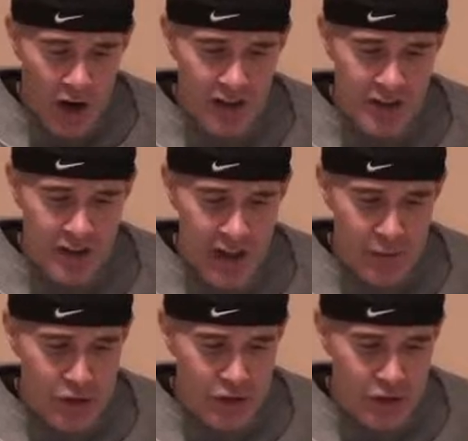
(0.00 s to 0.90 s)
All right, so
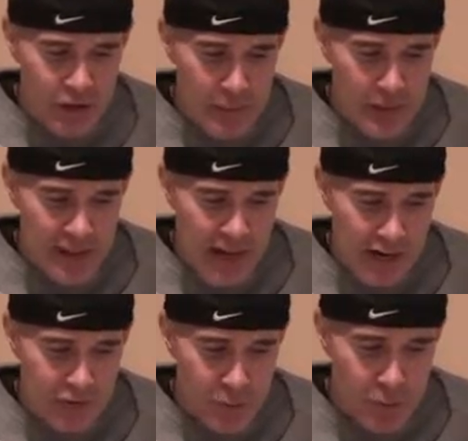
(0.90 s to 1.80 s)
that was your Monday
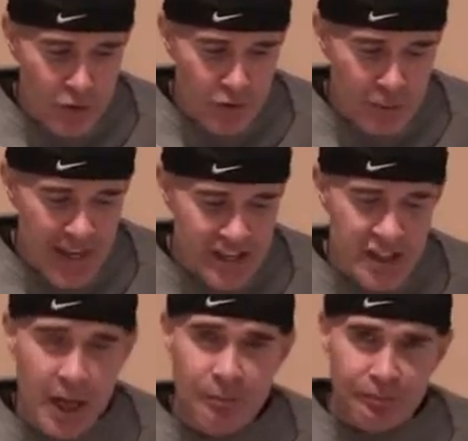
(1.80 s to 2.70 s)
Night Football from
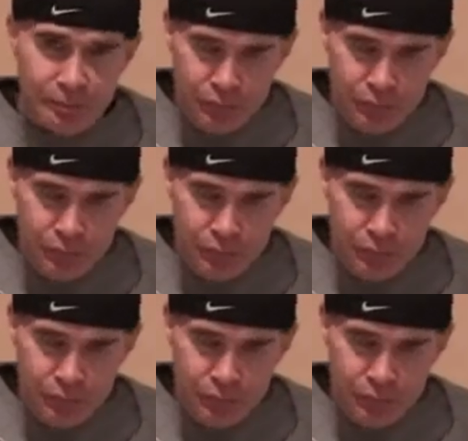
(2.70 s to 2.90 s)
last night.